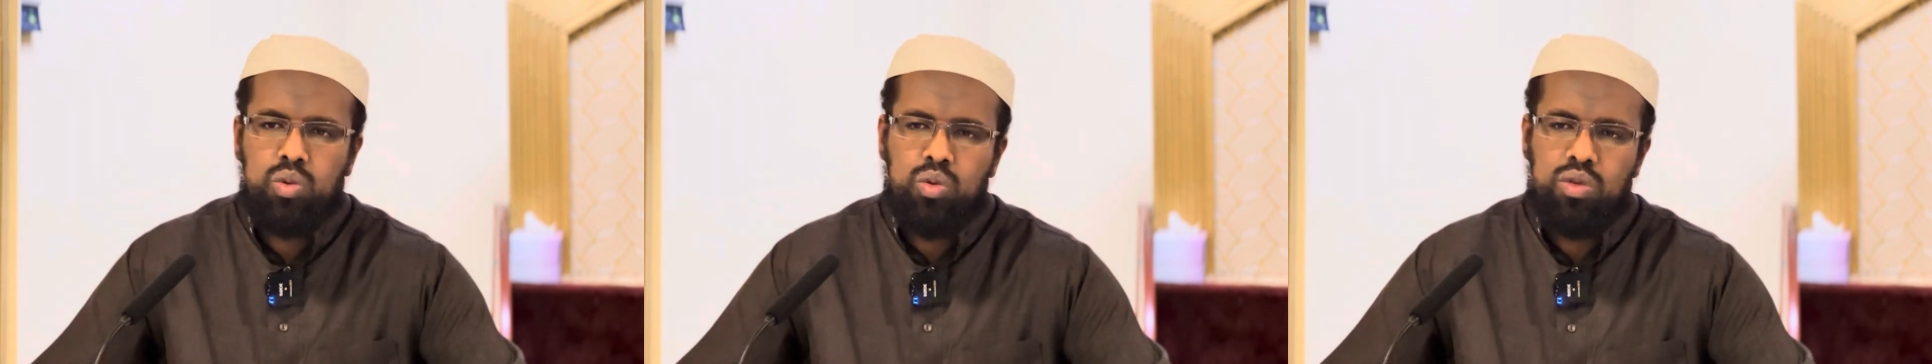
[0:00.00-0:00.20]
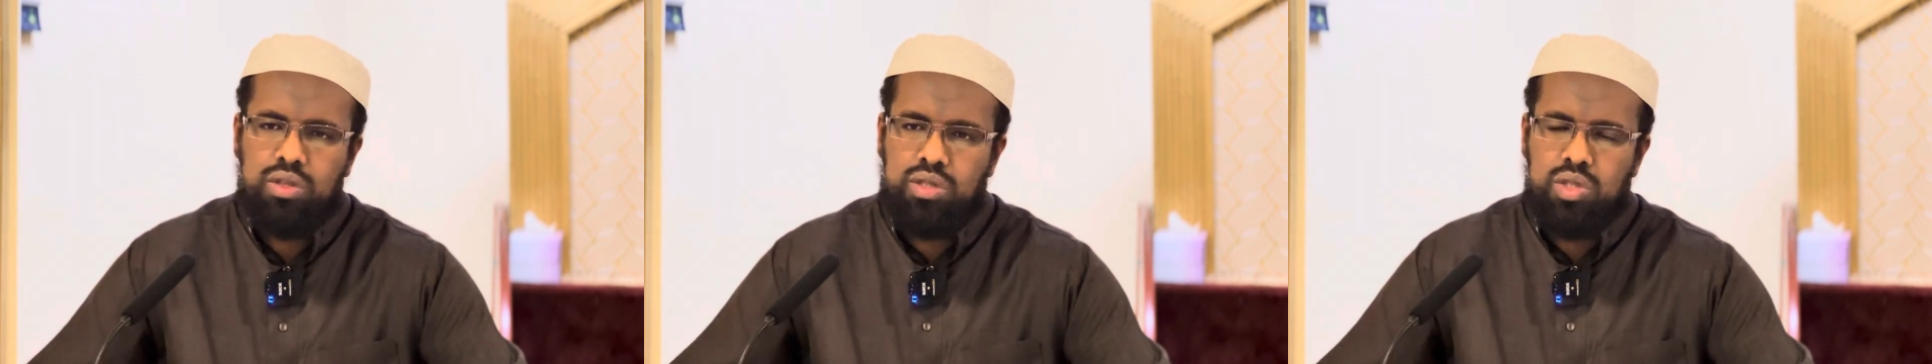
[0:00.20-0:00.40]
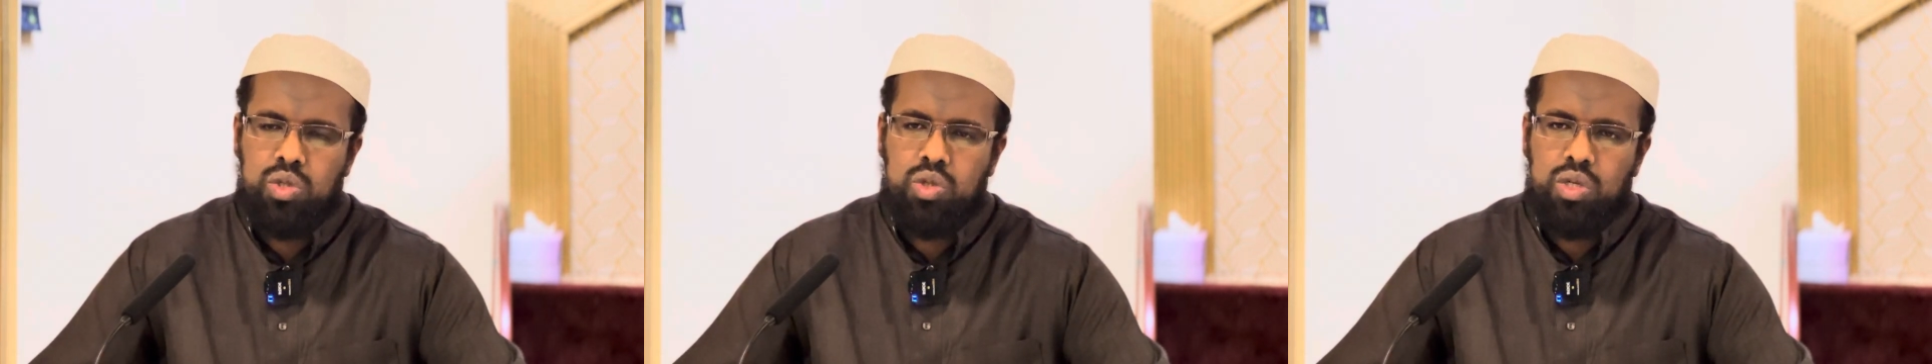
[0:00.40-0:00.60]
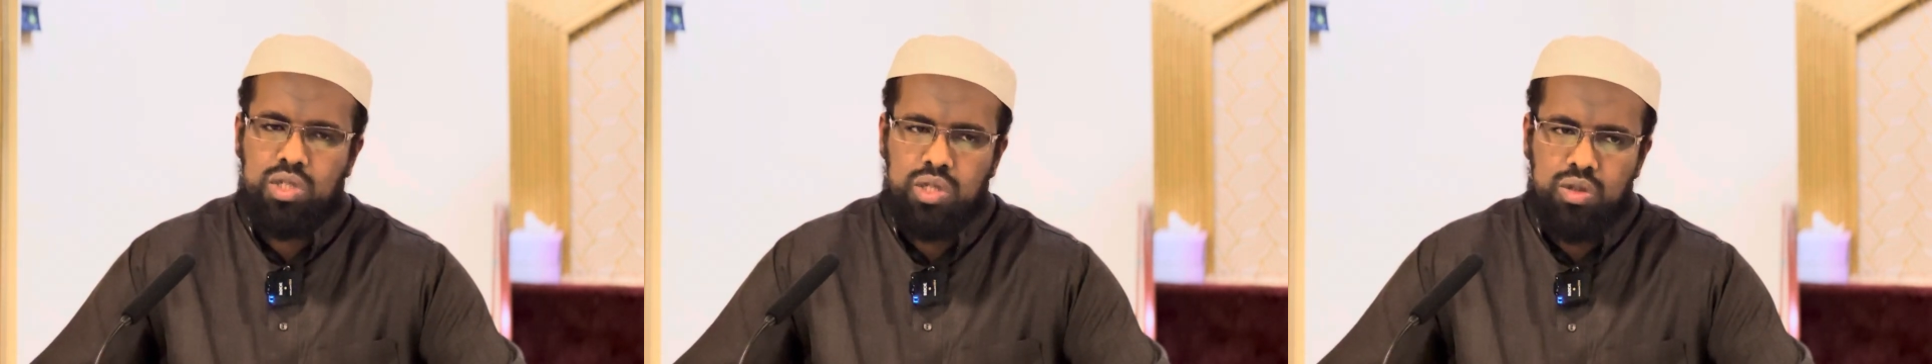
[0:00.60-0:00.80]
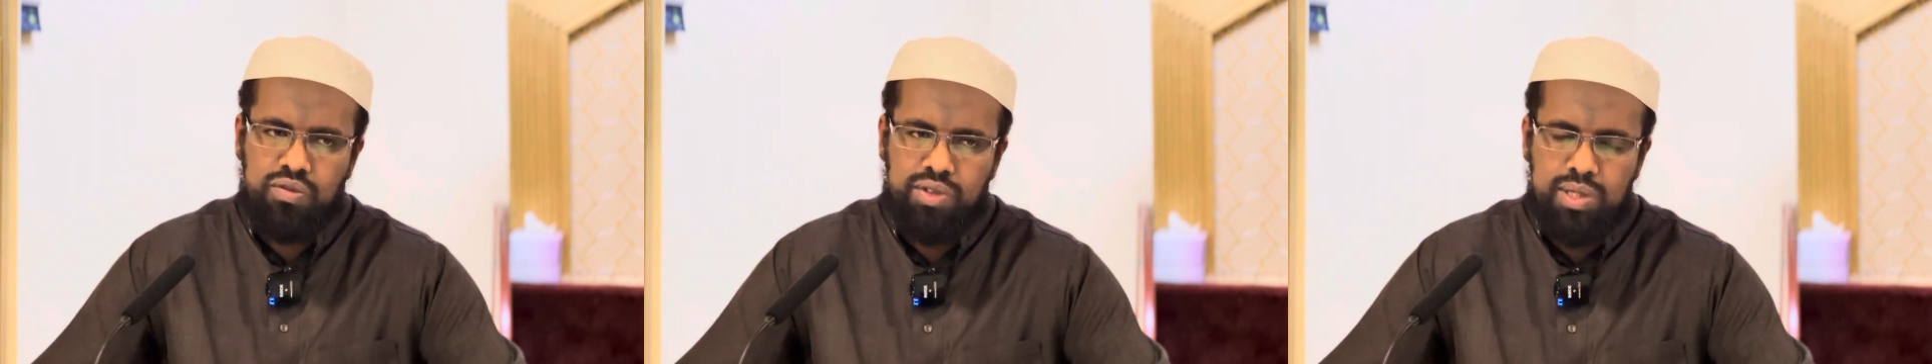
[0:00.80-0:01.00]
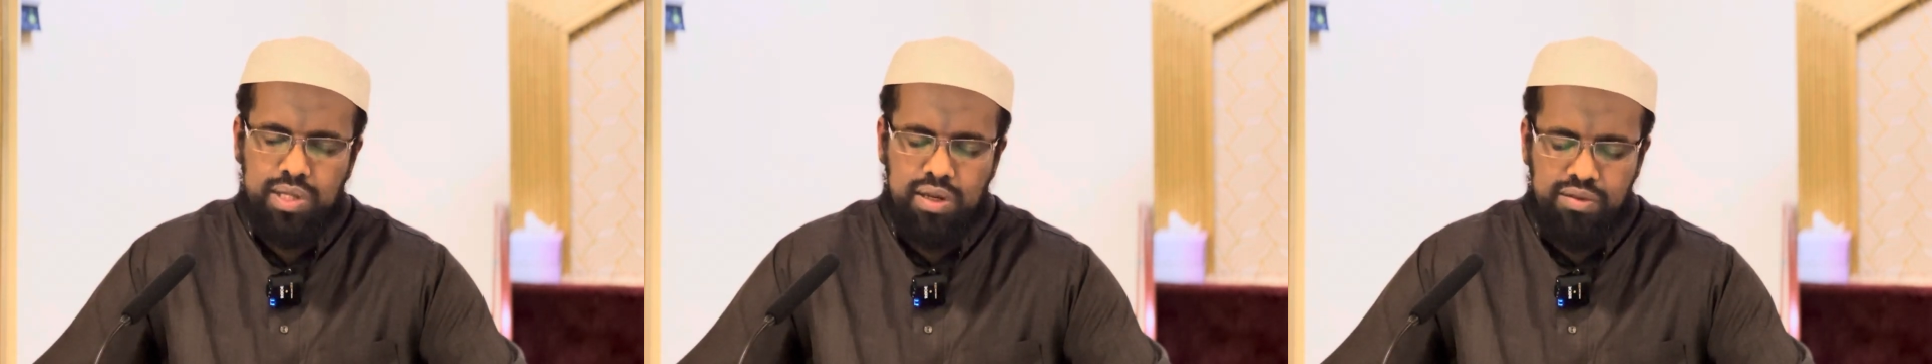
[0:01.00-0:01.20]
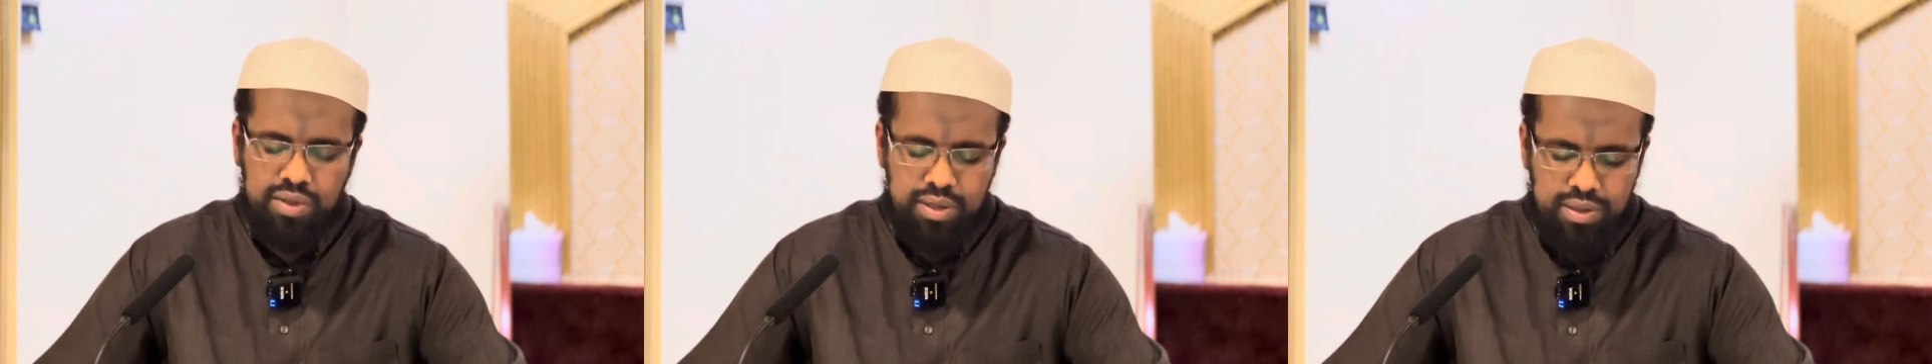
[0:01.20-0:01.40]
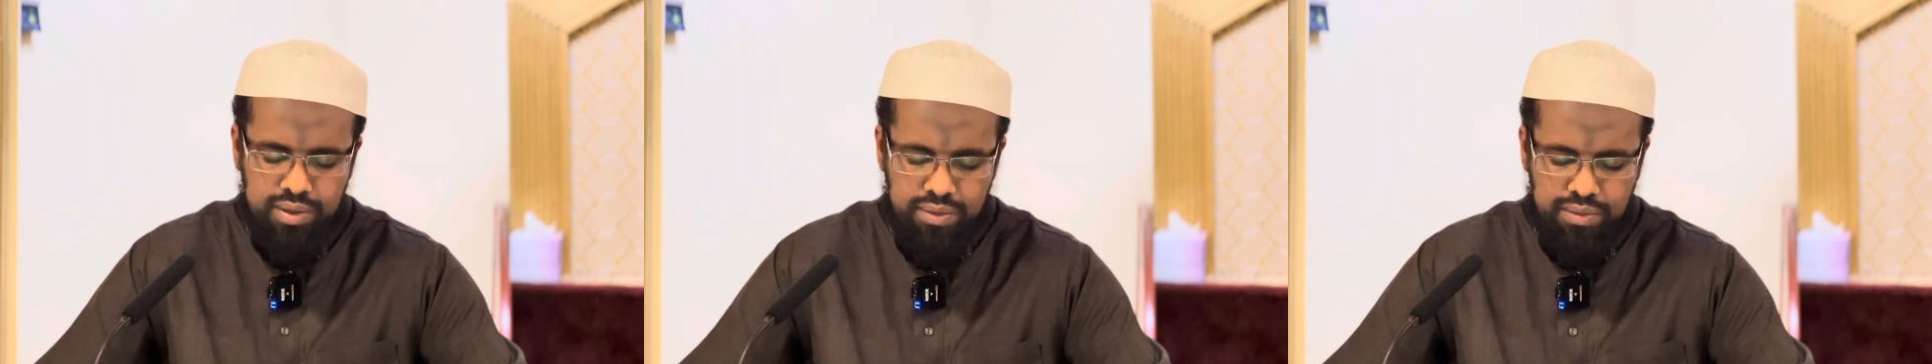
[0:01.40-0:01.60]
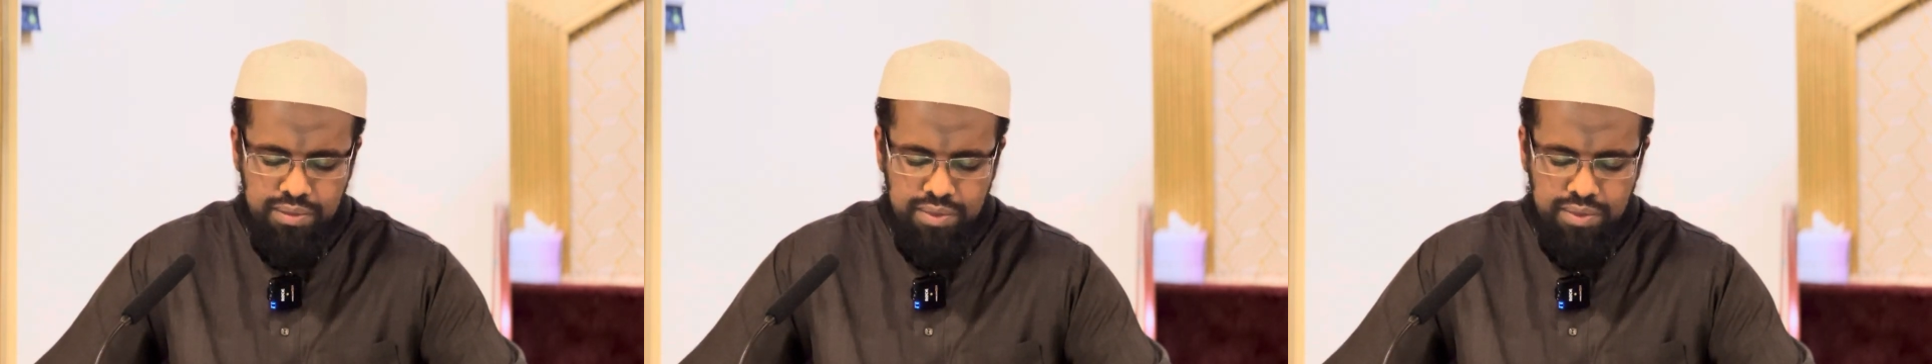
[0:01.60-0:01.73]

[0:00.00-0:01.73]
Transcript: to the destruction of the servant.